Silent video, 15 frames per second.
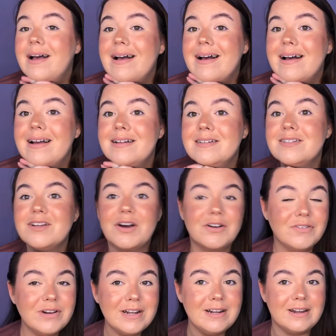And I
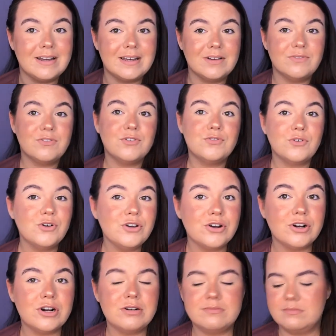really like it. For
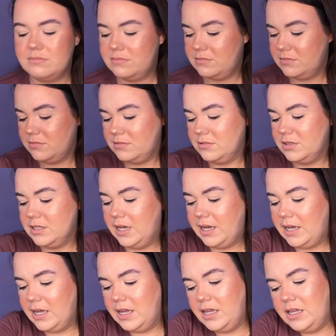€4,
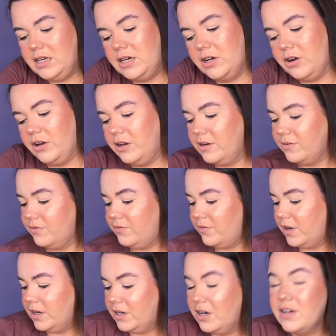like, I kind
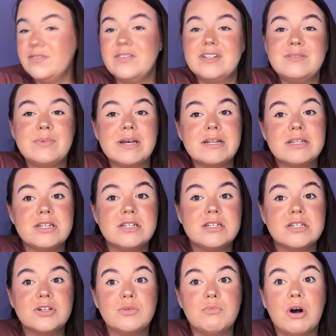of expected to
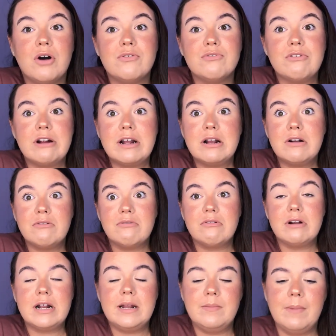come off like
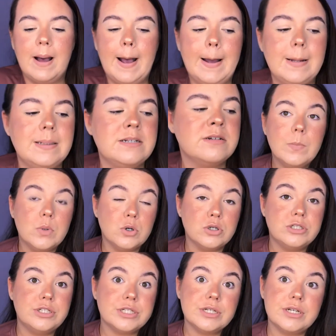really bad.
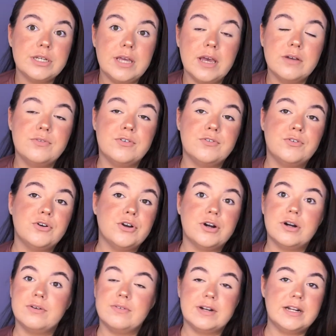But yeah, for
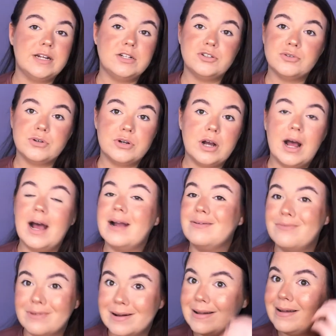€4 I
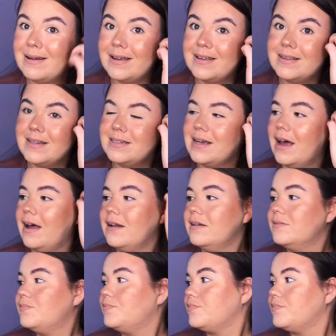really like the tan.